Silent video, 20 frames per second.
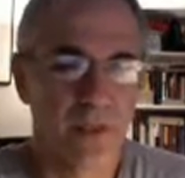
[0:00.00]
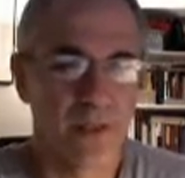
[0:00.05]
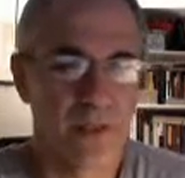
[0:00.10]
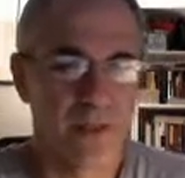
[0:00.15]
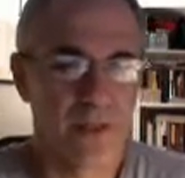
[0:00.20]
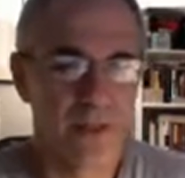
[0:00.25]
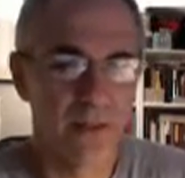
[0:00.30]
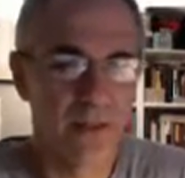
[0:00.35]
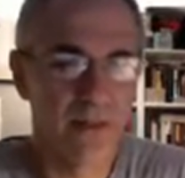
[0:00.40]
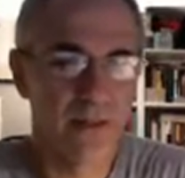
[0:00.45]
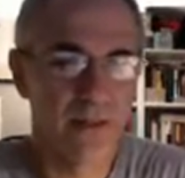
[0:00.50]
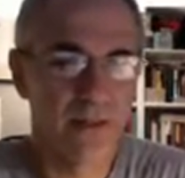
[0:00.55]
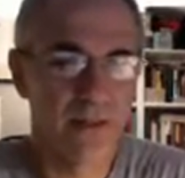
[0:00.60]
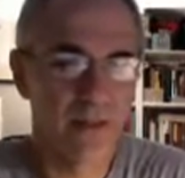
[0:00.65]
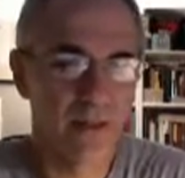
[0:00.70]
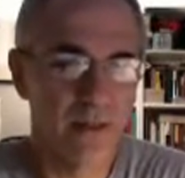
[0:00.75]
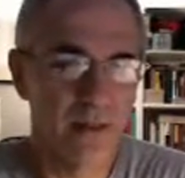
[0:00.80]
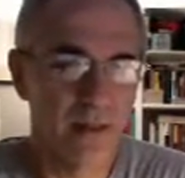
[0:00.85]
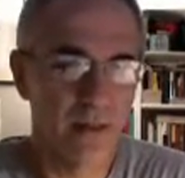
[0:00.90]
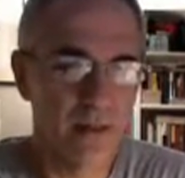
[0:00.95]
And
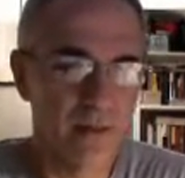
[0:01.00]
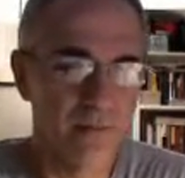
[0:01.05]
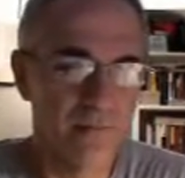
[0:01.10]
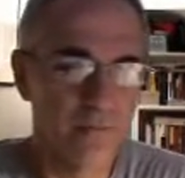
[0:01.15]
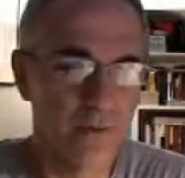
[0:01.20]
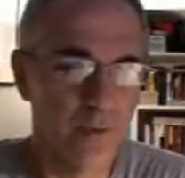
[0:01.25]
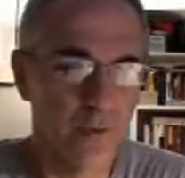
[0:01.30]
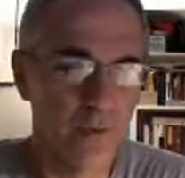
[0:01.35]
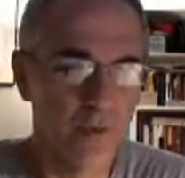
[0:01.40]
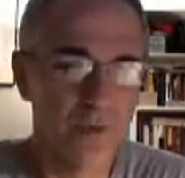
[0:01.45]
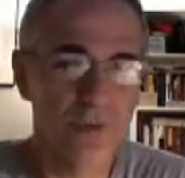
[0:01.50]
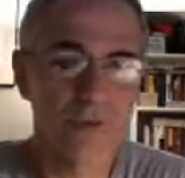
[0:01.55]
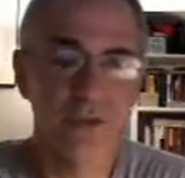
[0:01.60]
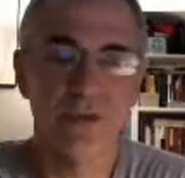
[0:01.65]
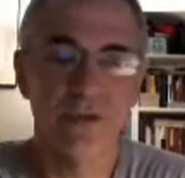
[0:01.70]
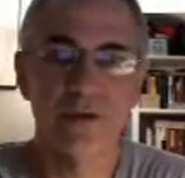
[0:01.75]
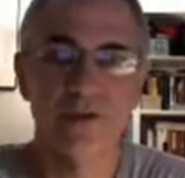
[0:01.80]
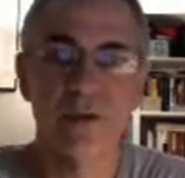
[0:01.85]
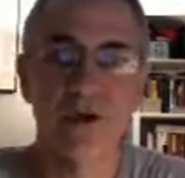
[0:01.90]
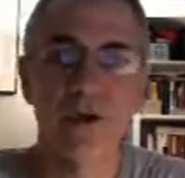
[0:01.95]
of course,
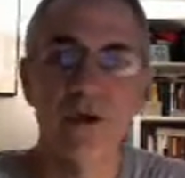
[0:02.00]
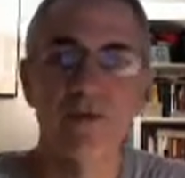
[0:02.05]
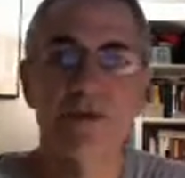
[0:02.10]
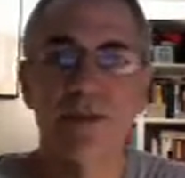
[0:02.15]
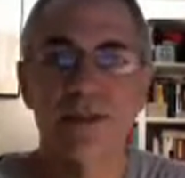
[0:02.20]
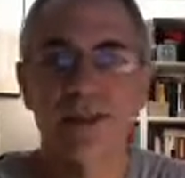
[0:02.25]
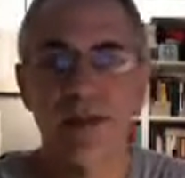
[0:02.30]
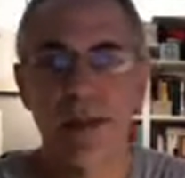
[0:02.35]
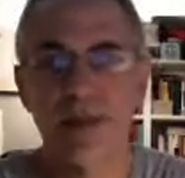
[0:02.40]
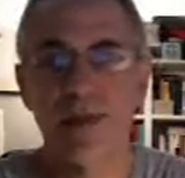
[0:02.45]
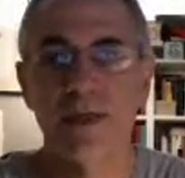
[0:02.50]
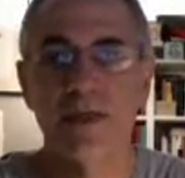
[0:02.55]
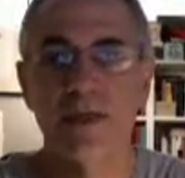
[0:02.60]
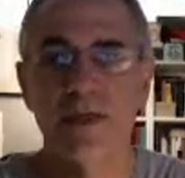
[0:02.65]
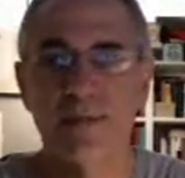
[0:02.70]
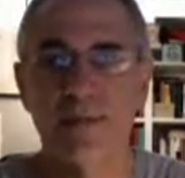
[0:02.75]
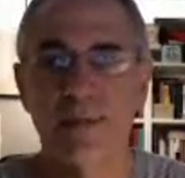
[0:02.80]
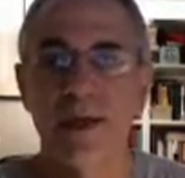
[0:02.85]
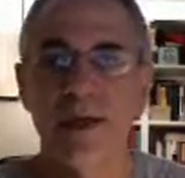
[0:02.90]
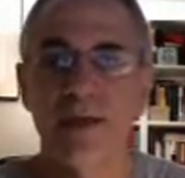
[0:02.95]
there's always that big
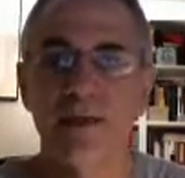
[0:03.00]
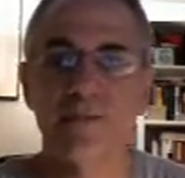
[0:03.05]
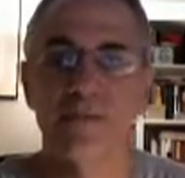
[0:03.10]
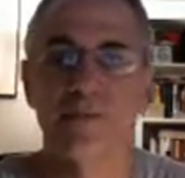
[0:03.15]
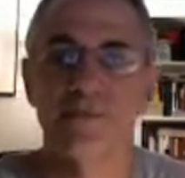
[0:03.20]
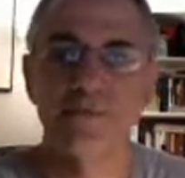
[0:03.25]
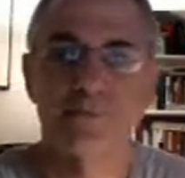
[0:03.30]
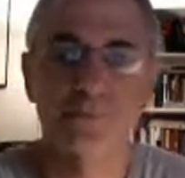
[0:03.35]
debate.